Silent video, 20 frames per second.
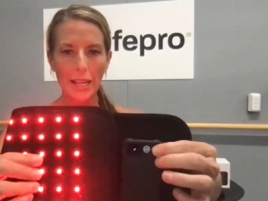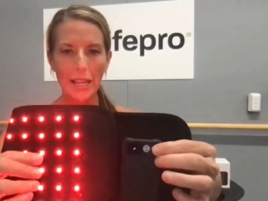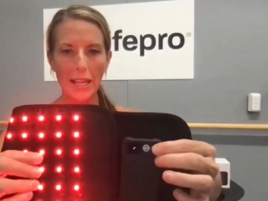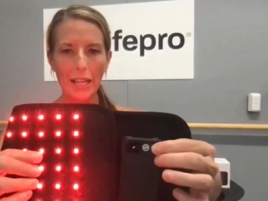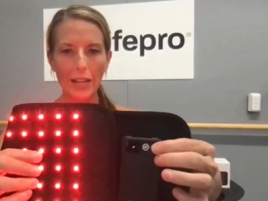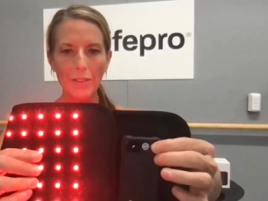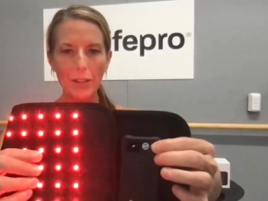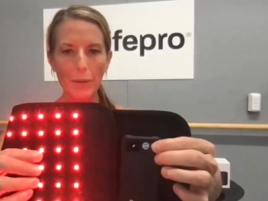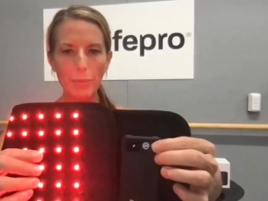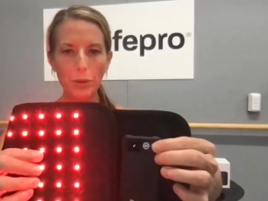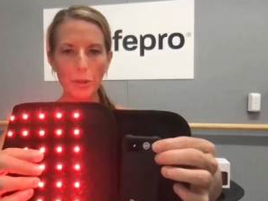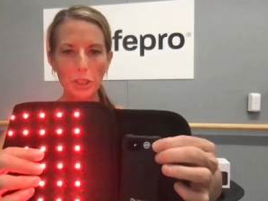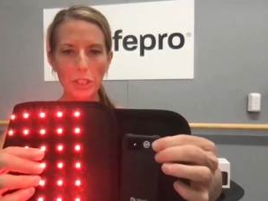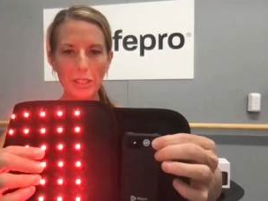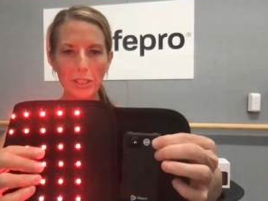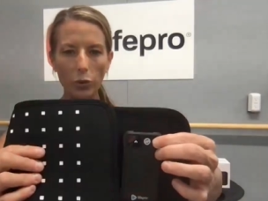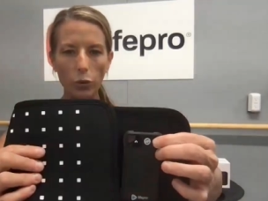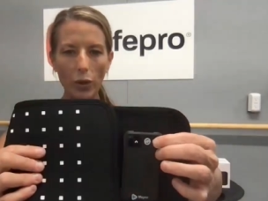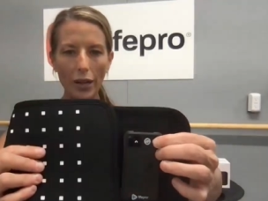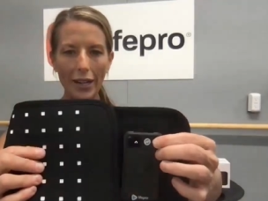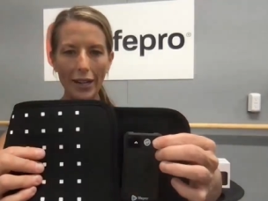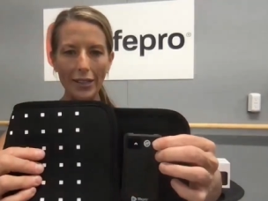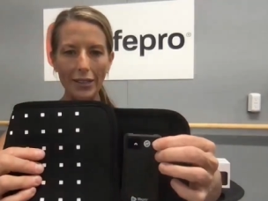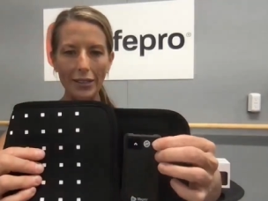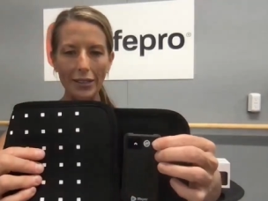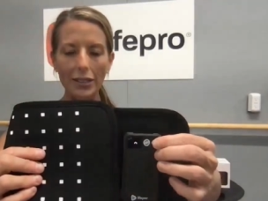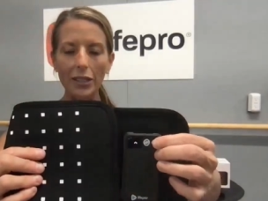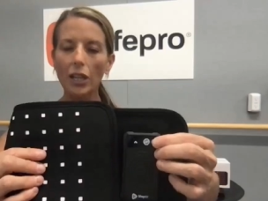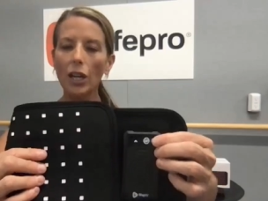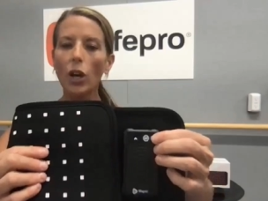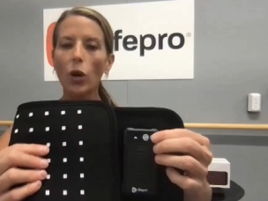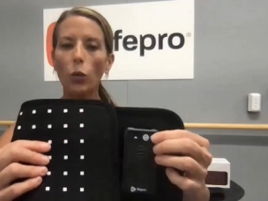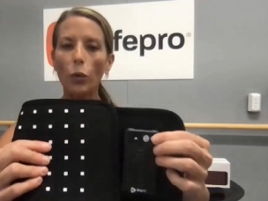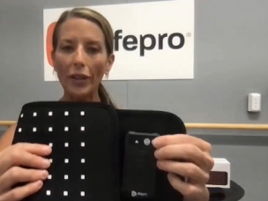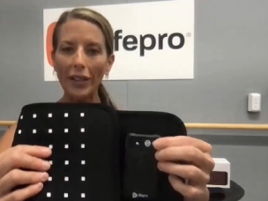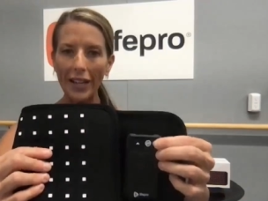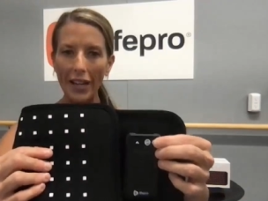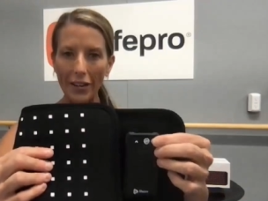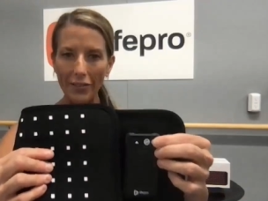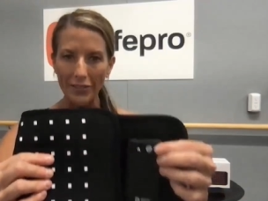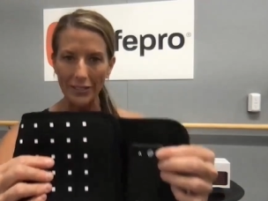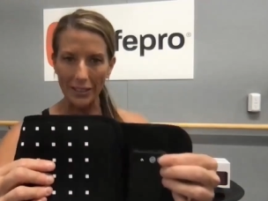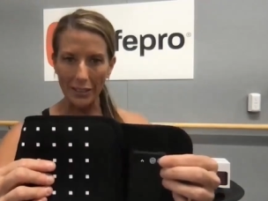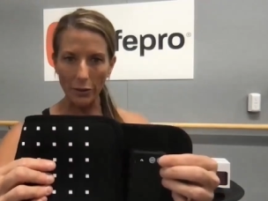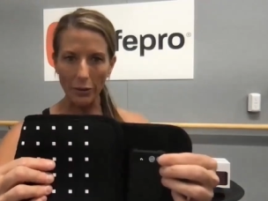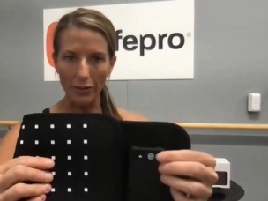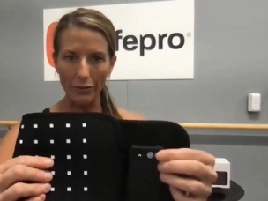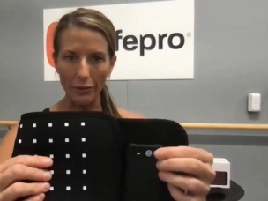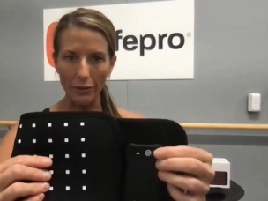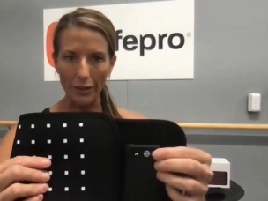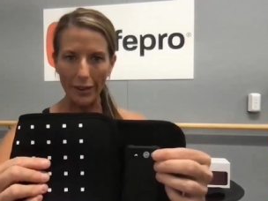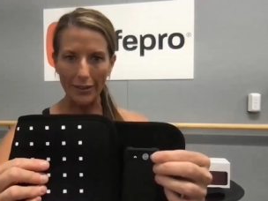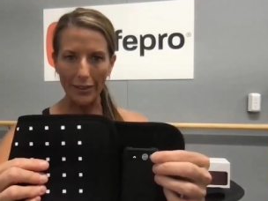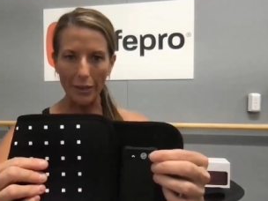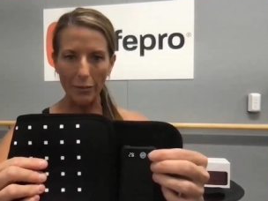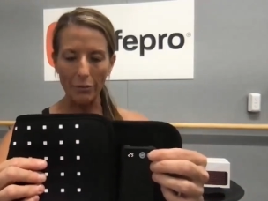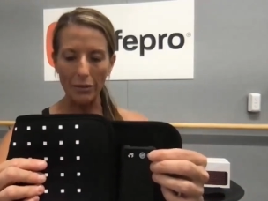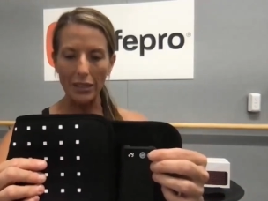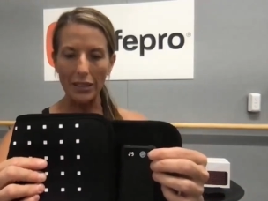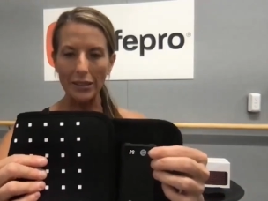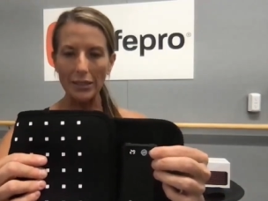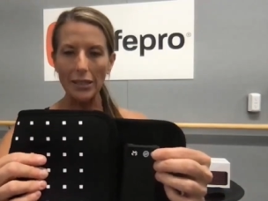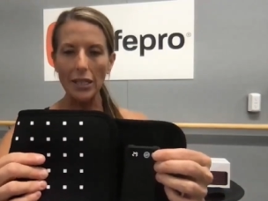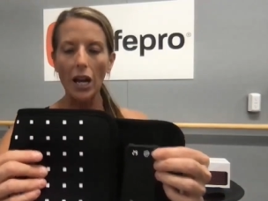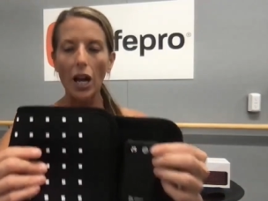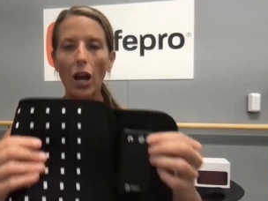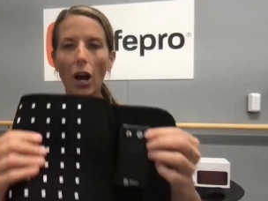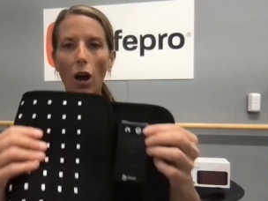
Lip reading: If I push it twice, we have near infrared. That means